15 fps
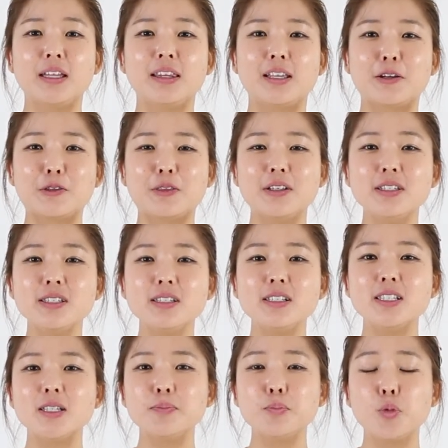Now this
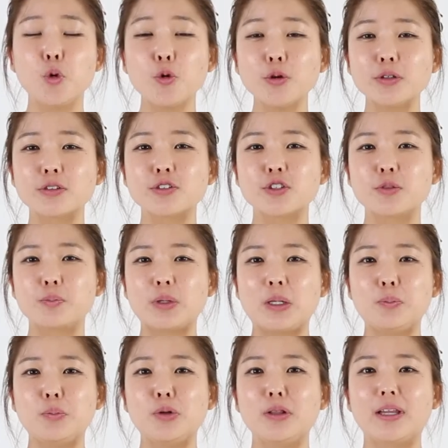is important to
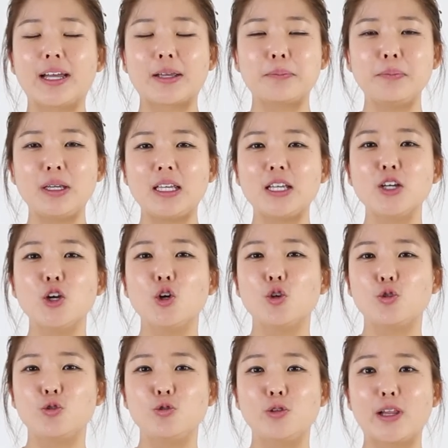people like me
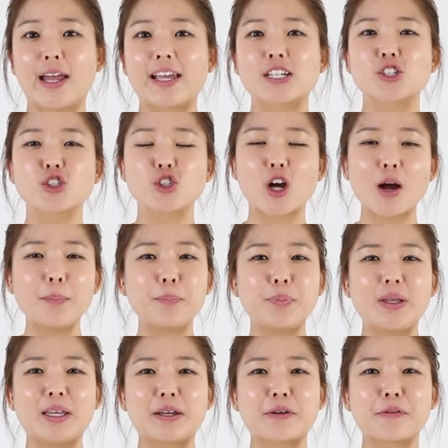who like
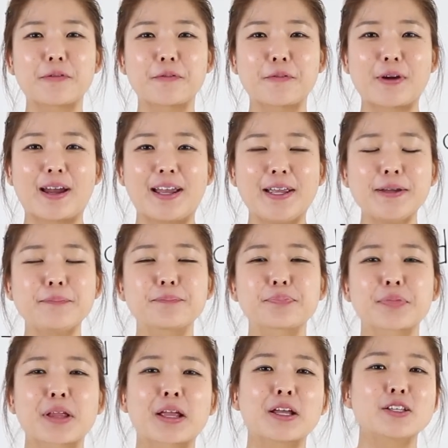shopping, right?
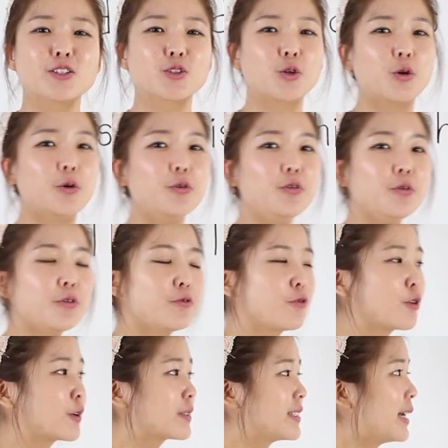So
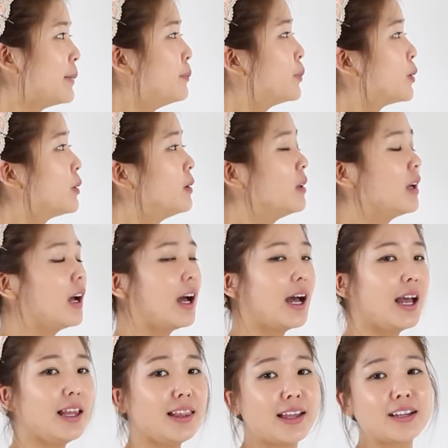for example,
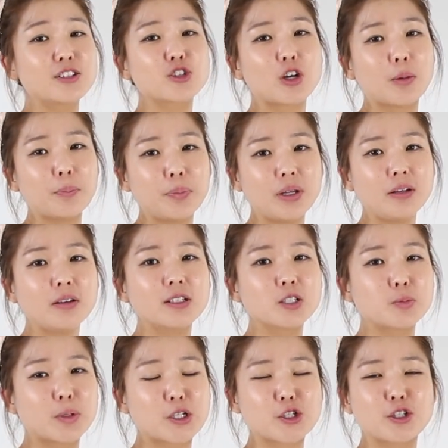I like shopping
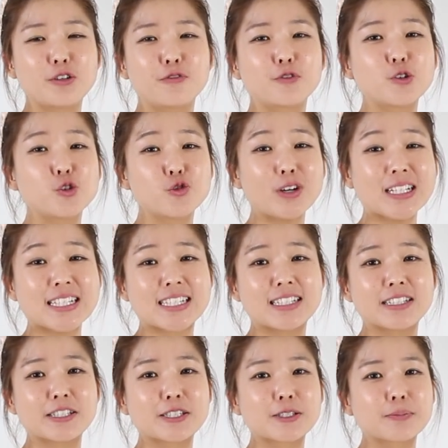especially for
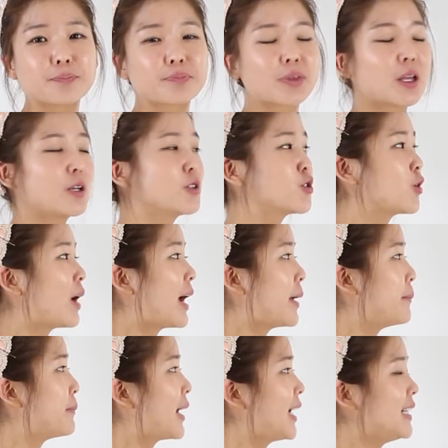dresses. So I
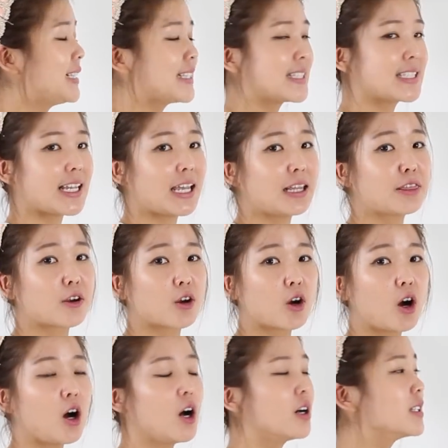might say the
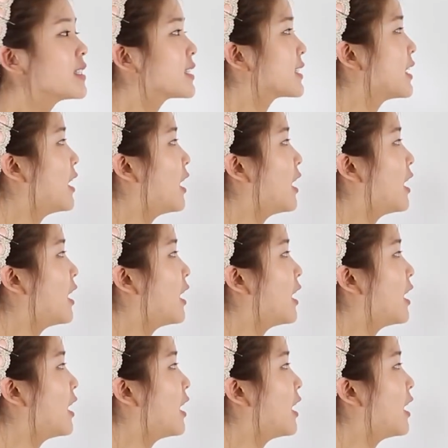cost